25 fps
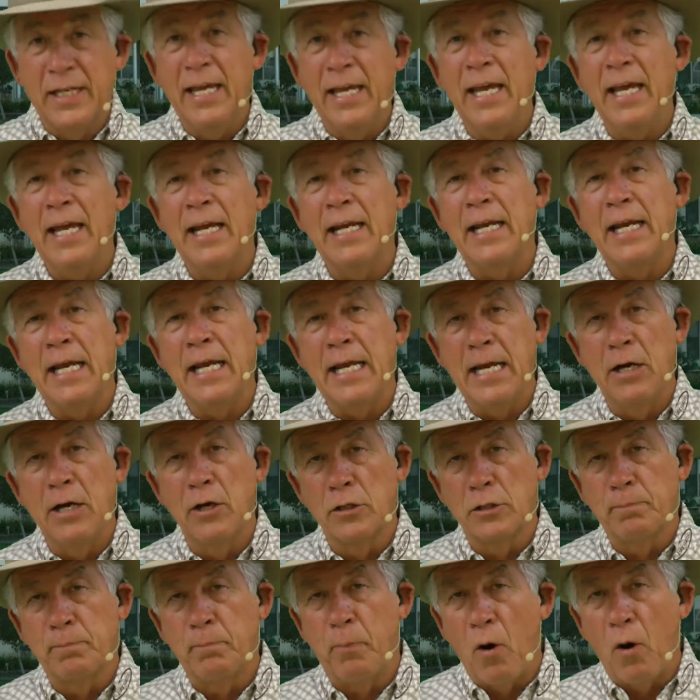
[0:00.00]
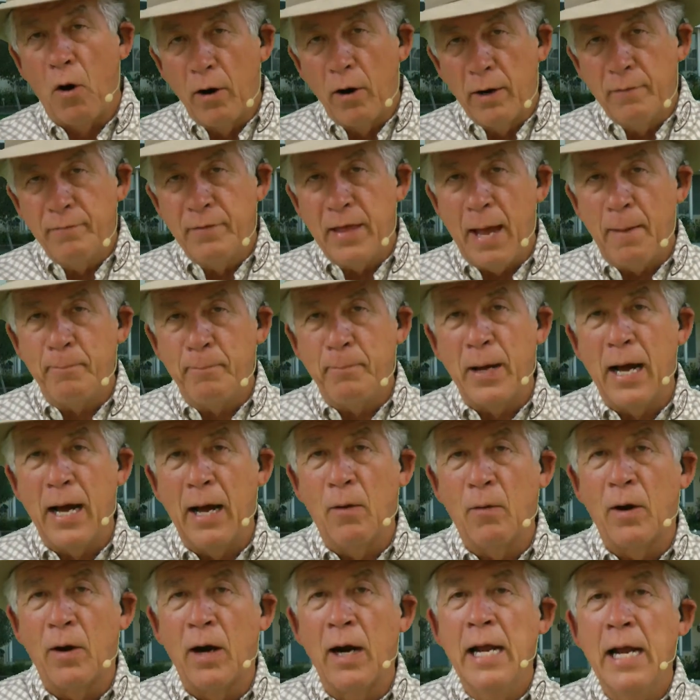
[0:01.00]
again, here's part of that
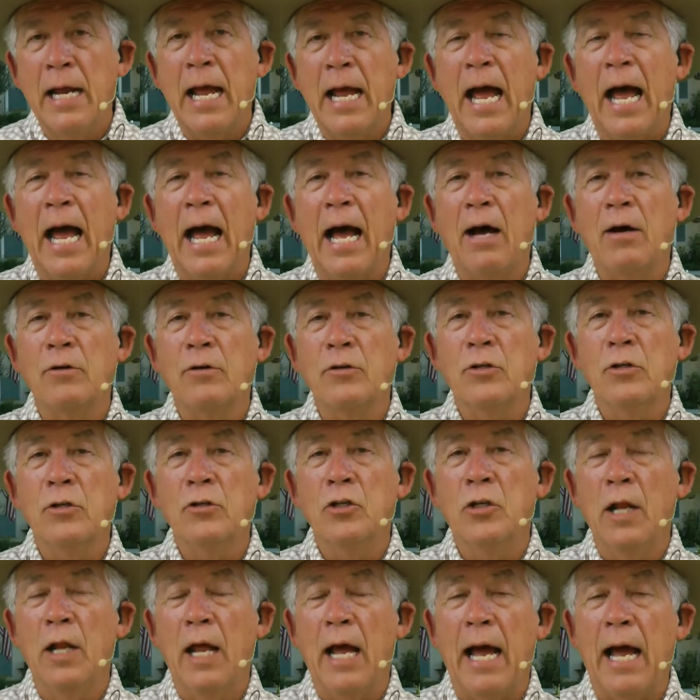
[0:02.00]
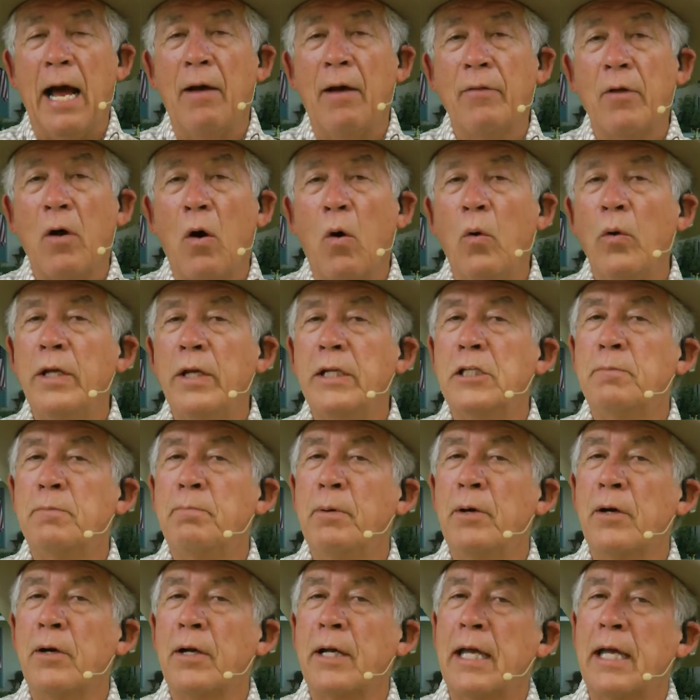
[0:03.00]
power how, how the Holy
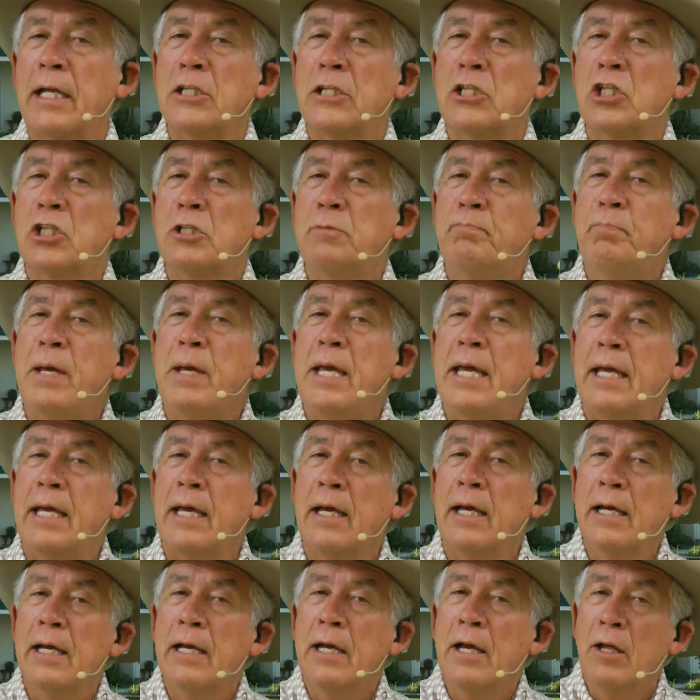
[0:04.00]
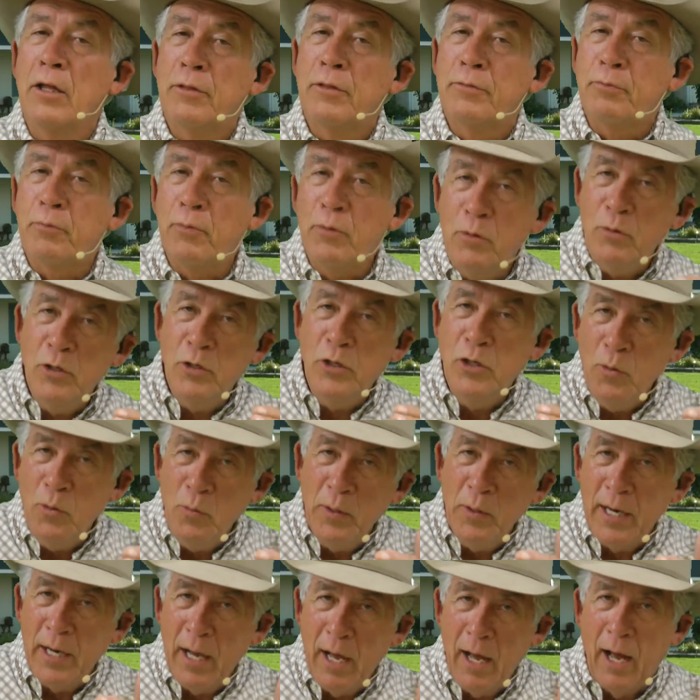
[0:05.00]
Spirit can speak through
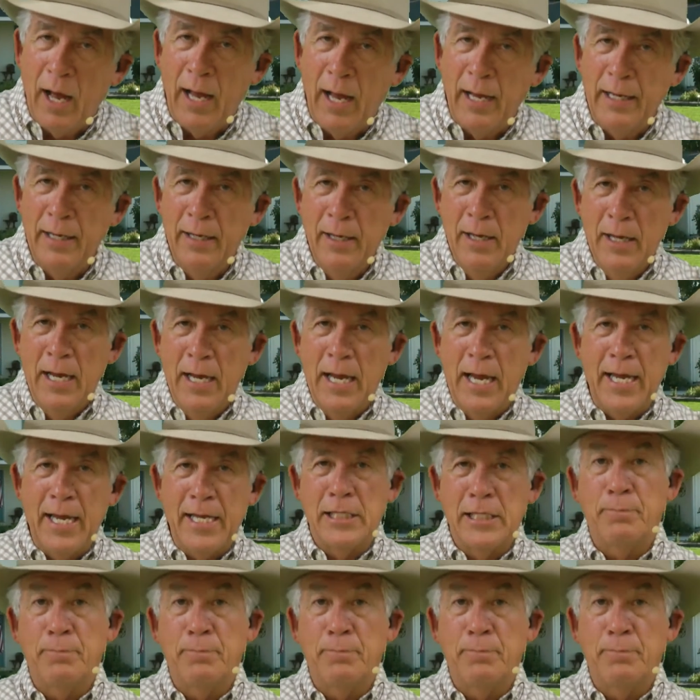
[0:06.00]
you and I. He